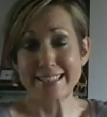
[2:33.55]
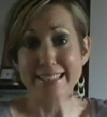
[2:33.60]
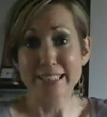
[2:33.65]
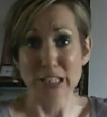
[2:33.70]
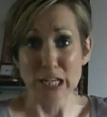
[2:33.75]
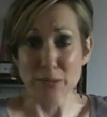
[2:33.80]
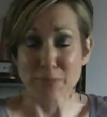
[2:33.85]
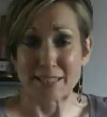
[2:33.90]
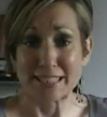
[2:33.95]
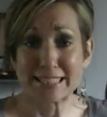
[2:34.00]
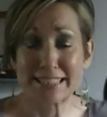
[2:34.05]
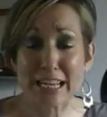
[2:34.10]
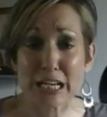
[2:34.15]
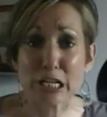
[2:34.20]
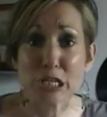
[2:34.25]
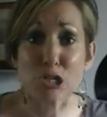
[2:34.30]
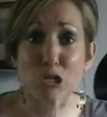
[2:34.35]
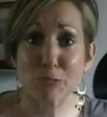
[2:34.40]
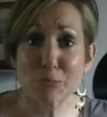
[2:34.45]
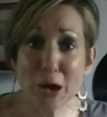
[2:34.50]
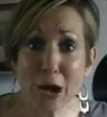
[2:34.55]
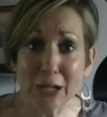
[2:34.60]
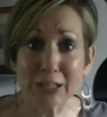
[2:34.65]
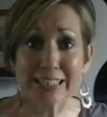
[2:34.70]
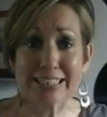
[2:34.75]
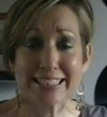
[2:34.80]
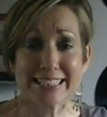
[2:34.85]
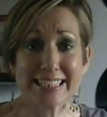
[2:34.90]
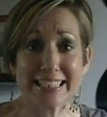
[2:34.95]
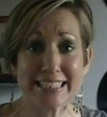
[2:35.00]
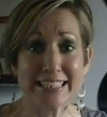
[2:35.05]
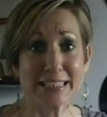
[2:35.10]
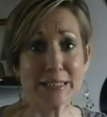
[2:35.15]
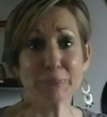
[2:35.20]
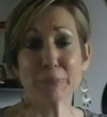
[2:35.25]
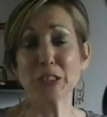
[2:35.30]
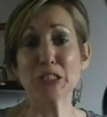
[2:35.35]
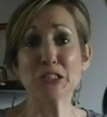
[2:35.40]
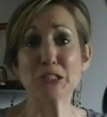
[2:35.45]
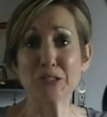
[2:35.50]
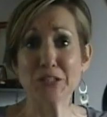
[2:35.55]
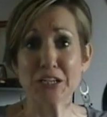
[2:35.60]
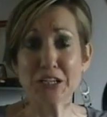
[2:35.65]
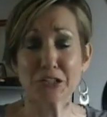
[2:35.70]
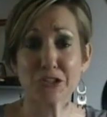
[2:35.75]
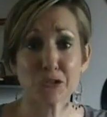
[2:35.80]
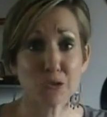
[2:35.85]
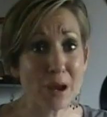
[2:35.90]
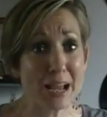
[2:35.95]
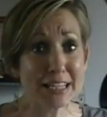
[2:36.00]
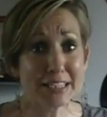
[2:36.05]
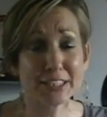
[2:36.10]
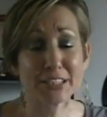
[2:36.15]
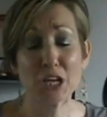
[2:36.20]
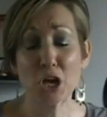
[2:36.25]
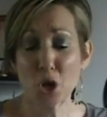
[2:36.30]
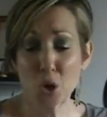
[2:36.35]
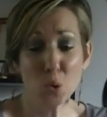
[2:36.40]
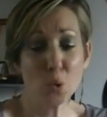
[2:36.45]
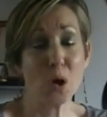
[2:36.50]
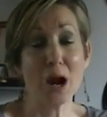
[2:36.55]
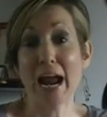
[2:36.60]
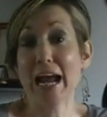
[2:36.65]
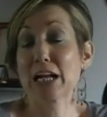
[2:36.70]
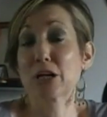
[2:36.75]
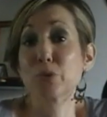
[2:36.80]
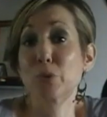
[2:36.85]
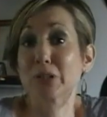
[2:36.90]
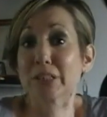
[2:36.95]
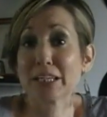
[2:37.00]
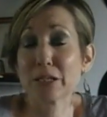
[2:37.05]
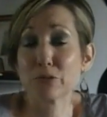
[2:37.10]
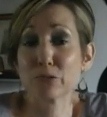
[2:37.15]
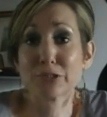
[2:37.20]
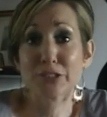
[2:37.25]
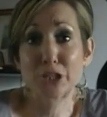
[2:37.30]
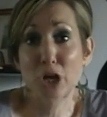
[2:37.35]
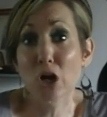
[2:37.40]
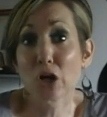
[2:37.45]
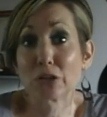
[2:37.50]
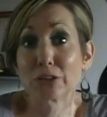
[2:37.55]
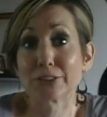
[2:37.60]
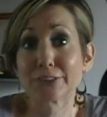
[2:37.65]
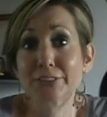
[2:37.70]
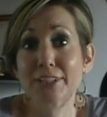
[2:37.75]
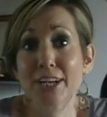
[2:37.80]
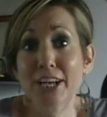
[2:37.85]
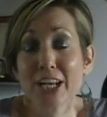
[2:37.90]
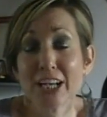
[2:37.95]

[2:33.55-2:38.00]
dilemmas that new policies simply do not address or adequately resolve,